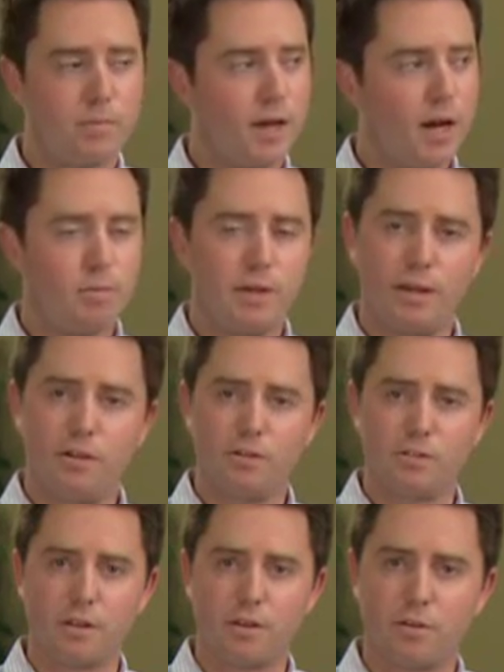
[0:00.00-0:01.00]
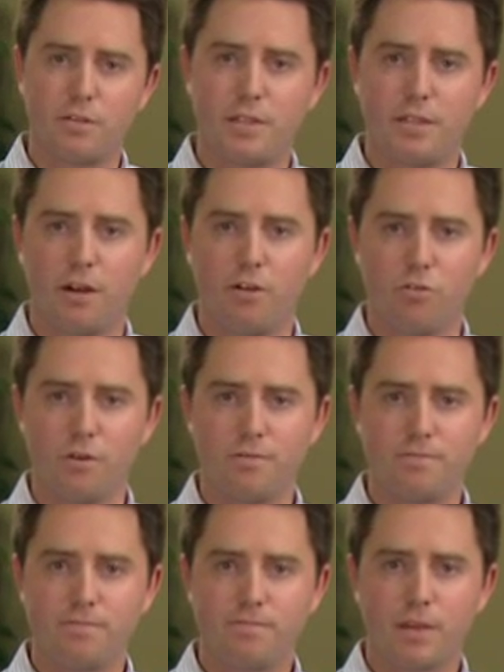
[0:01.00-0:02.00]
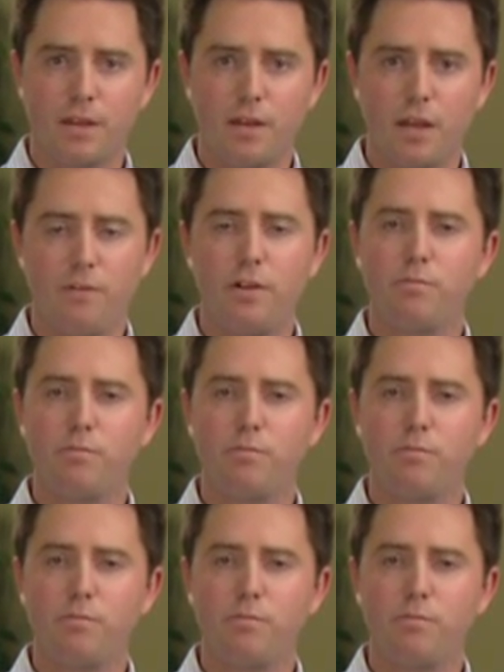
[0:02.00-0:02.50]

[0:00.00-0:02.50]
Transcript: Behind me here is the 1300. If